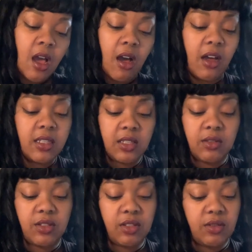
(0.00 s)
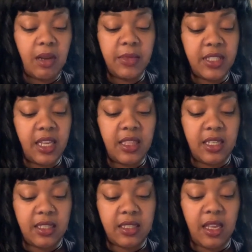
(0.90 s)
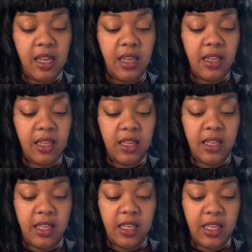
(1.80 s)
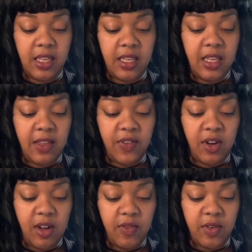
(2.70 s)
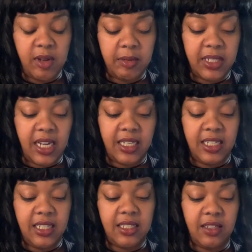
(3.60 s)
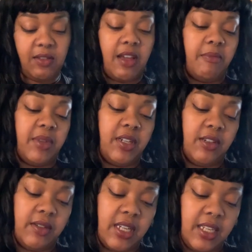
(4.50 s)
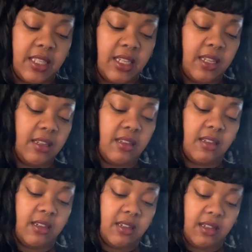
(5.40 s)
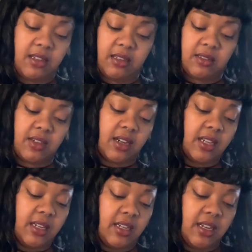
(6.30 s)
Also, too, I'm going to say this, like, if you're overwhelmed with ideas and you haven't been doing anything, yeah, start getting it